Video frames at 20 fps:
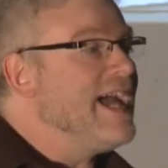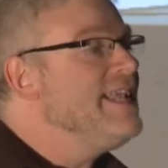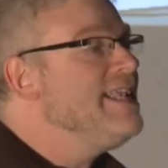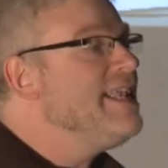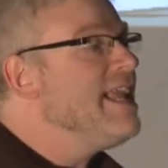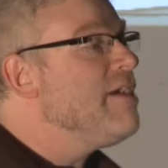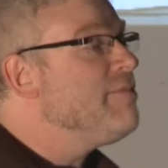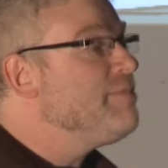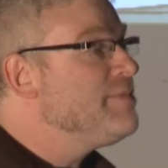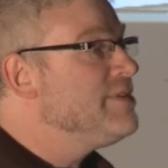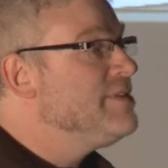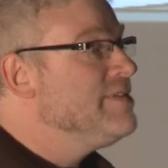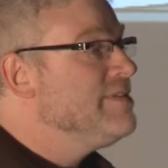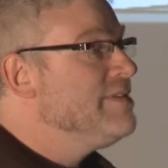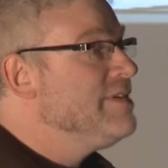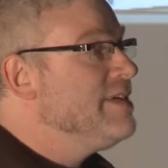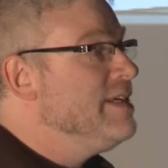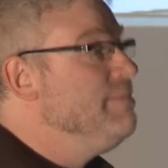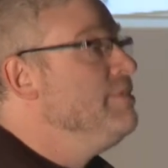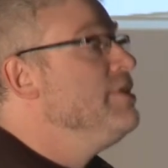I loved
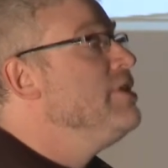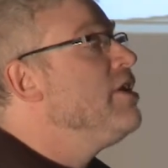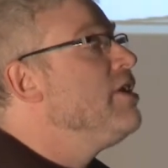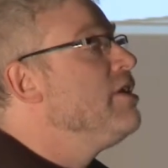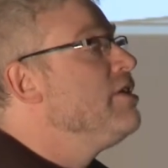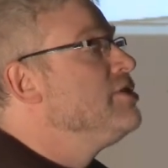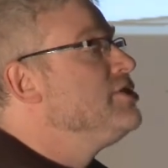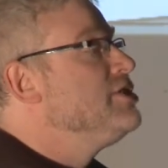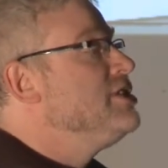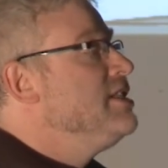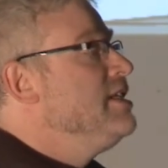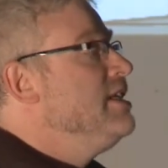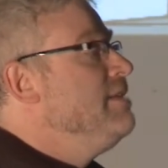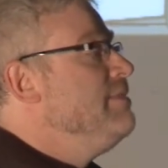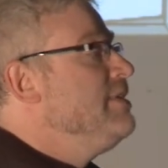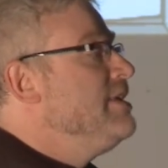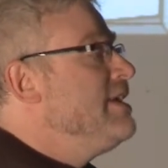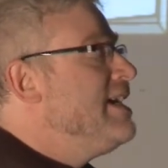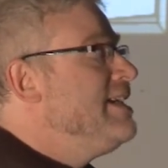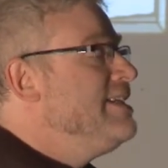
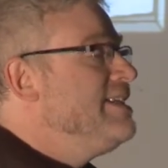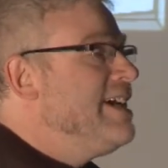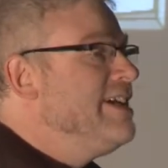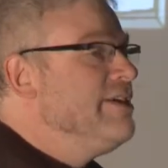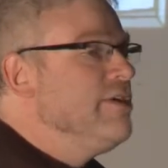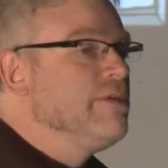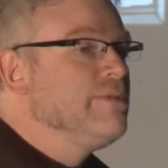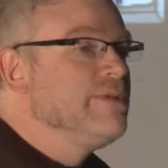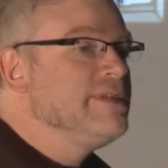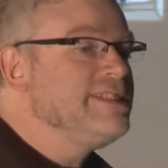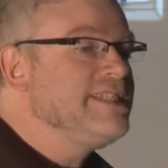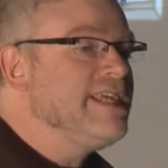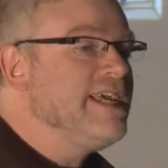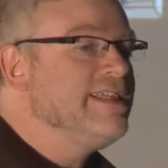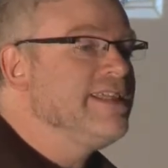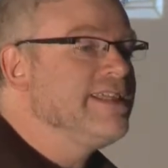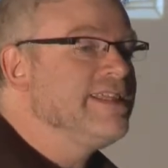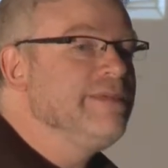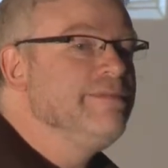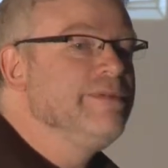immunology. I always
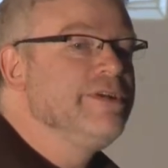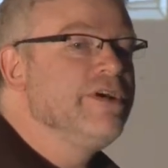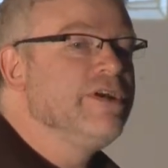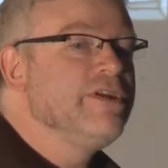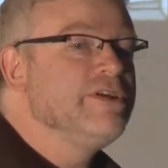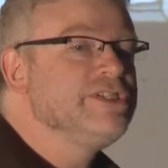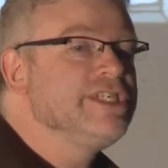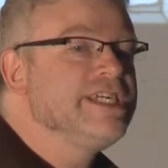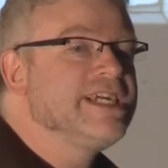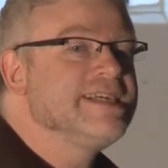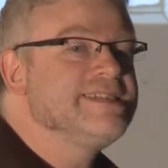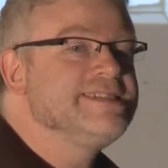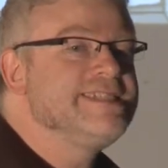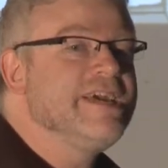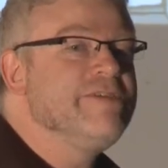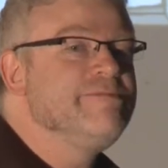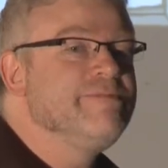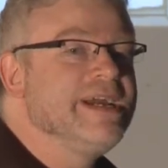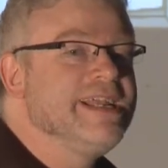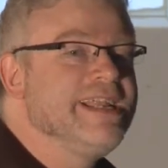say that immunology has
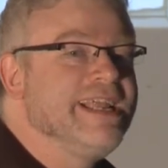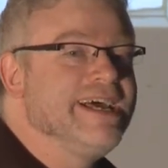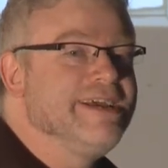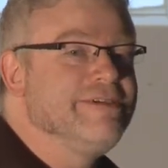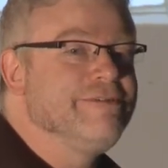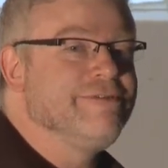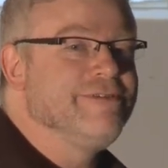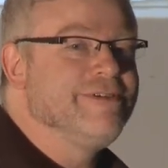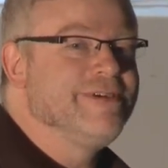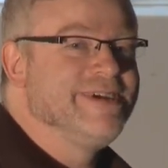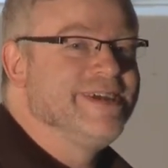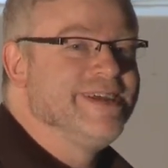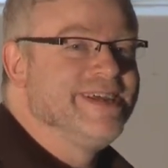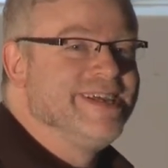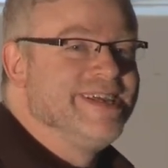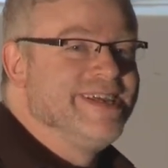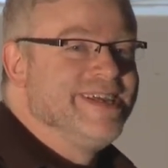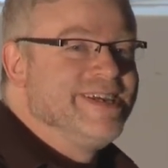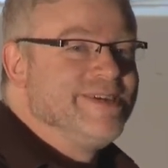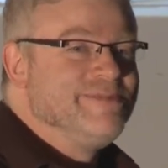saved my life
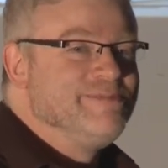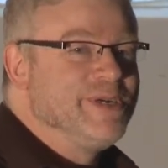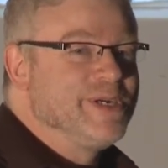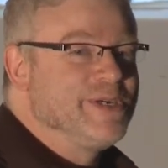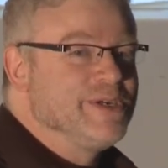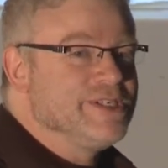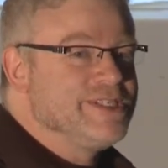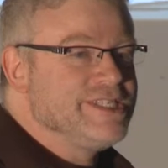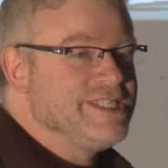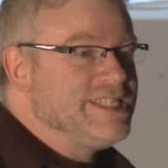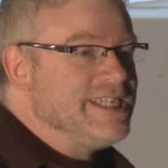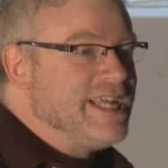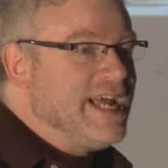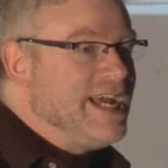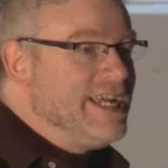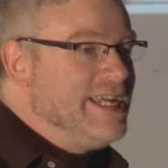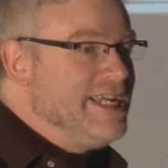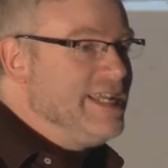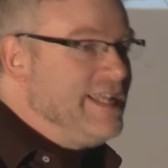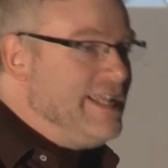because
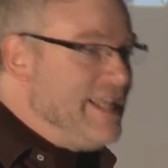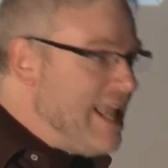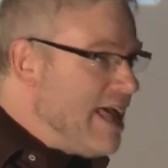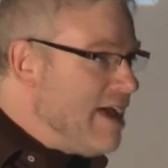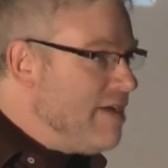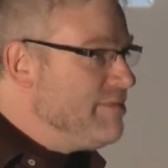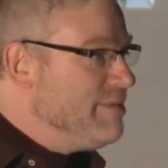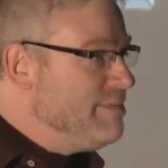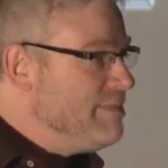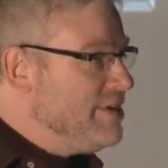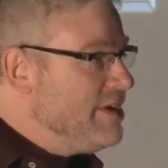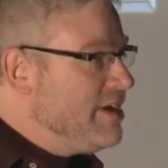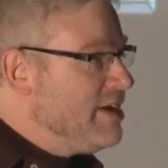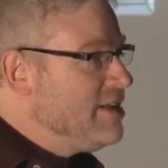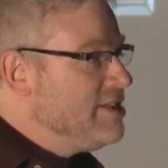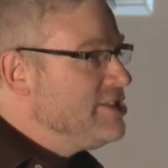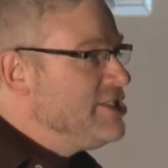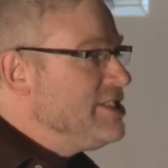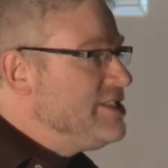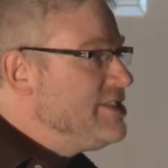I love
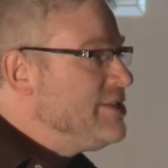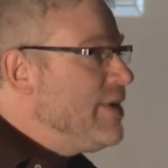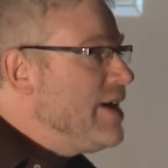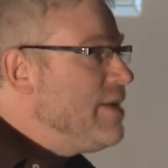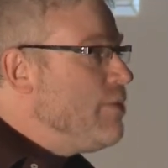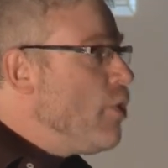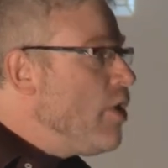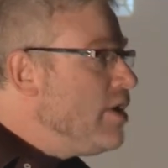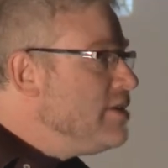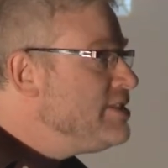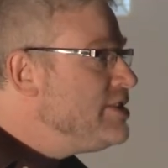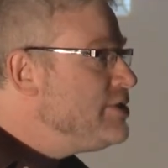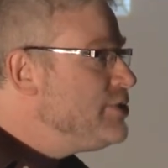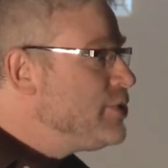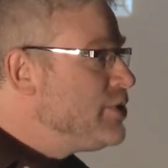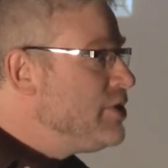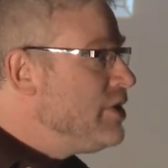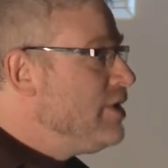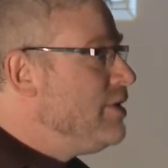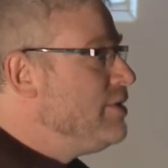immunology. So I wanted
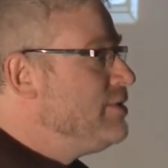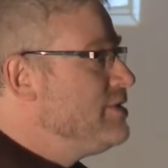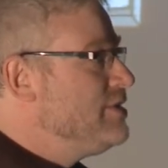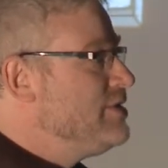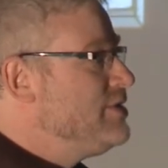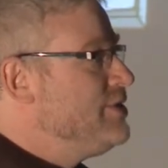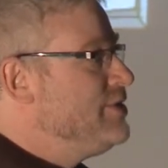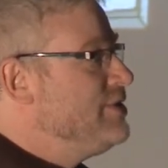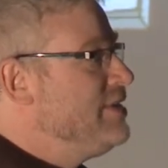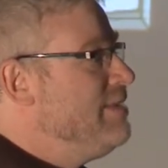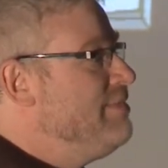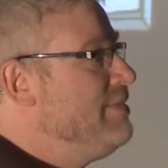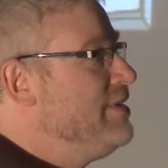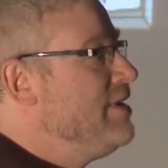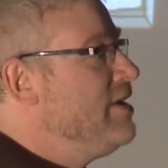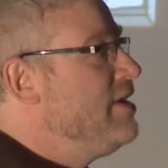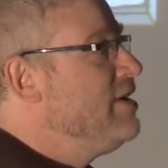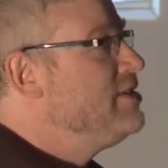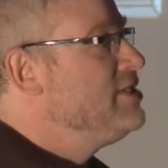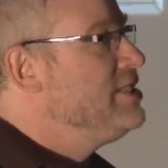to go to the
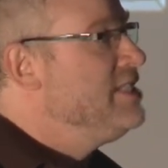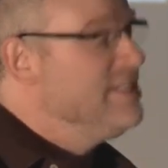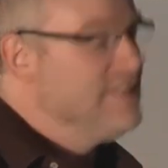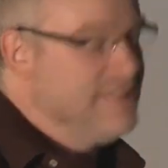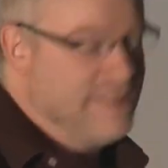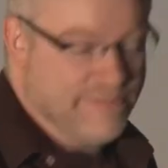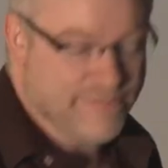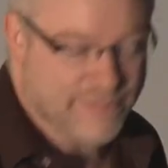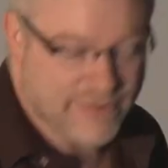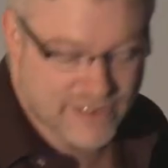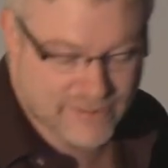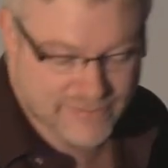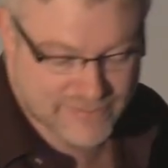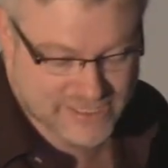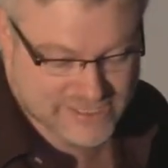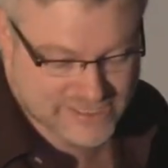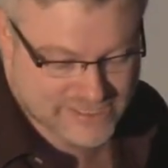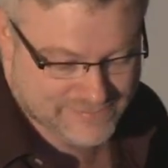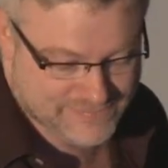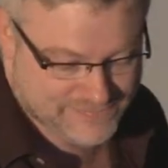immunology
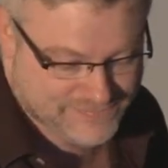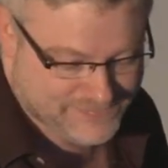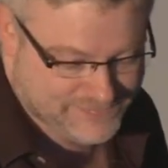department.